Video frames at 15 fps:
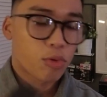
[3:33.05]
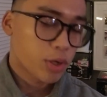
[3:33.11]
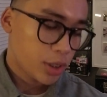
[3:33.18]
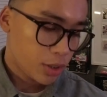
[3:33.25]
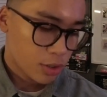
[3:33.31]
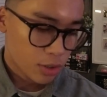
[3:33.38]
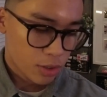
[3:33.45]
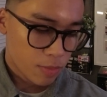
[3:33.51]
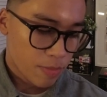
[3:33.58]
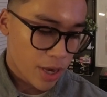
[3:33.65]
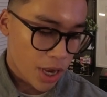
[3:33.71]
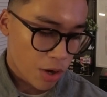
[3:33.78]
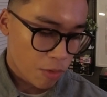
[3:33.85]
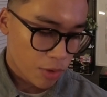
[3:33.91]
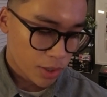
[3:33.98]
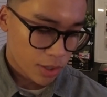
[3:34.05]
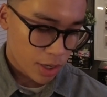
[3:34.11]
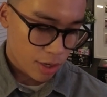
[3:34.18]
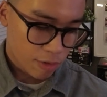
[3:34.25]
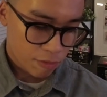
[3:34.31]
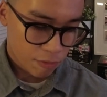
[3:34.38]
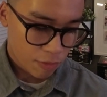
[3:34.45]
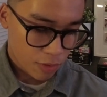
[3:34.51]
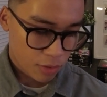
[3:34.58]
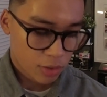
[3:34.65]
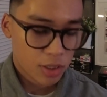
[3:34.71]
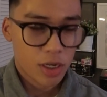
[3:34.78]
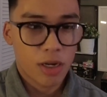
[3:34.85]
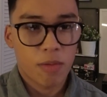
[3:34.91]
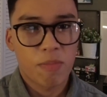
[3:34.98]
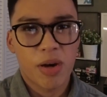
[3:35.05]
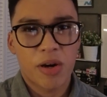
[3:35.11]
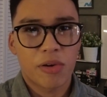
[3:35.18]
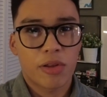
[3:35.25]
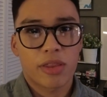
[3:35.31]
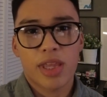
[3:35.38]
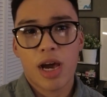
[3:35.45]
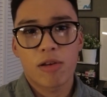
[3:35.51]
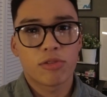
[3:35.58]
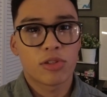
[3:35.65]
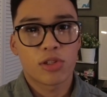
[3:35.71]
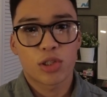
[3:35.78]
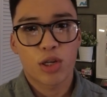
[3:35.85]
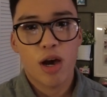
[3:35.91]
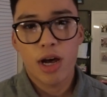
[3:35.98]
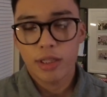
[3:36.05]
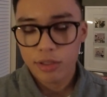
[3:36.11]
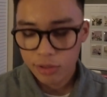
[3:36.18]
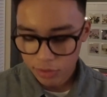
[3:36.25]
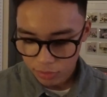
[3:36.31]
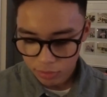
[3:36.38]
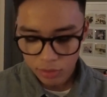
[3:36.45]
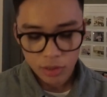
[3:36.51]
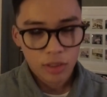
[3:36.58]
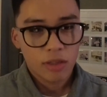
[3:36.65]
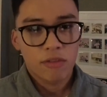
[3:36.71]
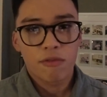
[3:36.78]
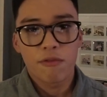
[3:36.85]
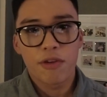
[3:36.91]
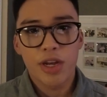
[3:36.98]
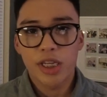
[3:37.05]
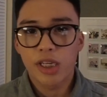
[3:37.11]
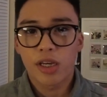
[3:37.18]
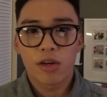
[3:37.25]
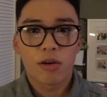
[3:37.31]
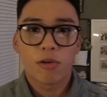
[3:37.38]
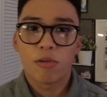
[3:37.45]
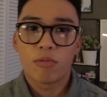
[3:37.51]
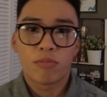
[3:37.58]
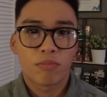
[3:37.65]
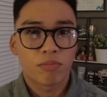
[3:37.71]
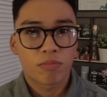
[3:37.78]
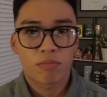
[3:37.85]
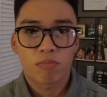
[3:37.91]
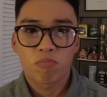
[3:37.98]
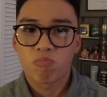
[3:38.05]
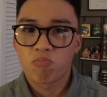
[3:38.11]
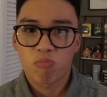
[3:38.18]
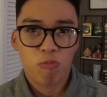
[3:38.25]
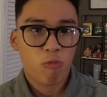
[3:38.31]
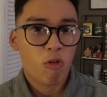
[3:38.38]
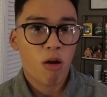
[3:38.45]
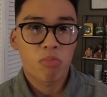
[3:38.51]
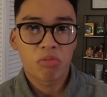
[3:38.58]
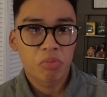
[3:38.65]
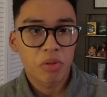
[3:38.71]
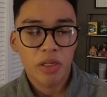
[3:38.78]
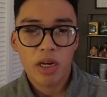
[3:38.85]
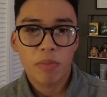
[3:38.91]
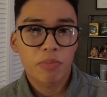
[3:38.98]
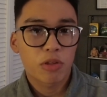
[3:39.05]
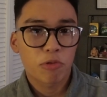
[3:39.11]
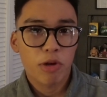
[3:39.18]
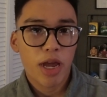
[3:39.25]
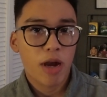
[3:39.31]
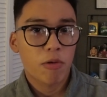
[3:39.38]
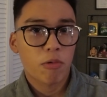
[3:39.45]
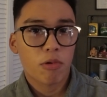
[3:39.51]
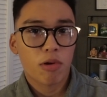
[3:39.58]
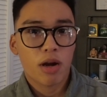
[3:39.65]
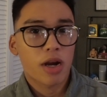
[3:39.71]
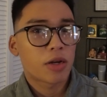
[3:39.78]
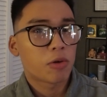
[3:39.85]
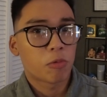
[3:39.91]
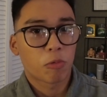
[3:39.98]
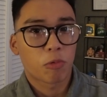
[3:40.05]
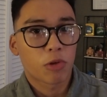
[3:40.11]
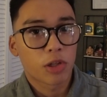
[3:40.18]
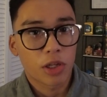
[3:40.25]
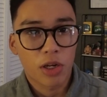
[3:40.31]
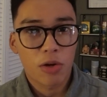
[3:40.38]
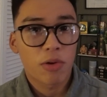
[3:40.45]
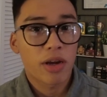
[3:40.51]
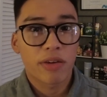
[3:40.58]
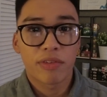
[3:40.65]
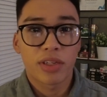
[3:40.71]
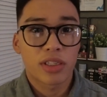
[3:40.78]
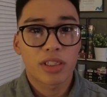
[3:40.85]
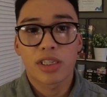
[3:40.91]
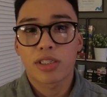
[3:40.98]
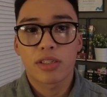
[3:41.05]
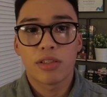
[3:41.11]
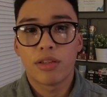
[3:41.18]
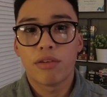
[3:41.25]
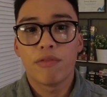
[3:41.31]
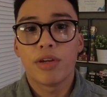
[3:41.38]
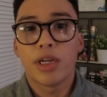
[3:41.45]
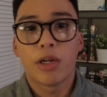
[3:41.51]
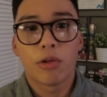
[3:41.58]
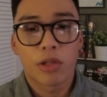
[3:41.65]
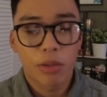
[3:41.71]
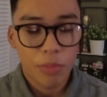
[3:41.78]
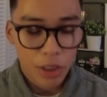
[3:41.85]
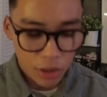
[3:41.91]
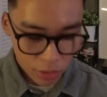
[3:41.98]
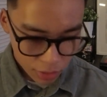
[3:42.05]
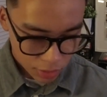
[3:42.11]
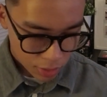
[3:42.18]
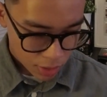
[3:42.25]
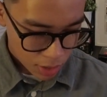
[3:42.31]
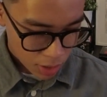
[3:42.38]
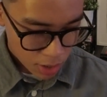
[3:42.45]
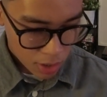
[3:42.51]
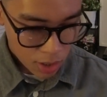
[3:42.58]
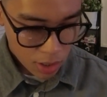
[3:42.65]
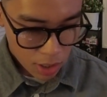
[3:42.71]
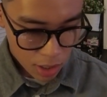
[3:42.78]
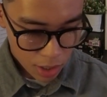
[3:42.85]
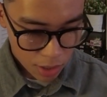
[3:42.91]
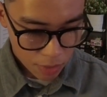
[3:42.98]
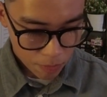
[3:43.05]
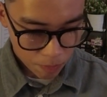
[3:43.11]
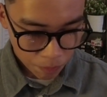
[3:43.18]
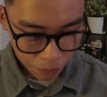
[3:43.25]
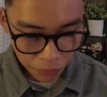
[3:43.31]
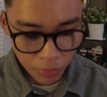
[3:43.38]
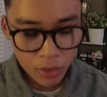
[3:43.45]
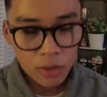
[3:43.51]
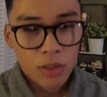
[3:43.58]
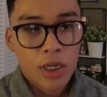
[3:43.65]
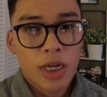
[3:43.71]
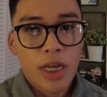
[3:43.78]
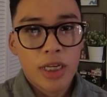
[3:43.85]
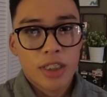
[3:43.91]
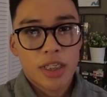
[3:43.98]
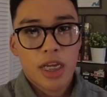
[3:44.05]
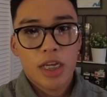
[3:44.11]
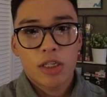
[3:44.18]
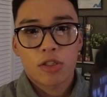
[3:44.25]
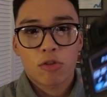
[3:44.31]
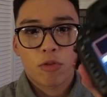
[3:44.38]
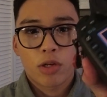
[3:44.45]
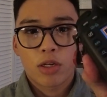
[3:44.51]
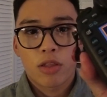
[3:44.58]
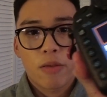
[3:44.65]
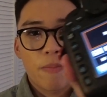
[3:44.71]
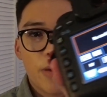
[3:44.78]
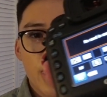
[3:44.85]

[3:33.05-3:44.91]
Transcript: pretty good battery life. About 1,000 shots. Video, probably up to an hour. I don't really know. I haven't tested the video limits. It has a screen on the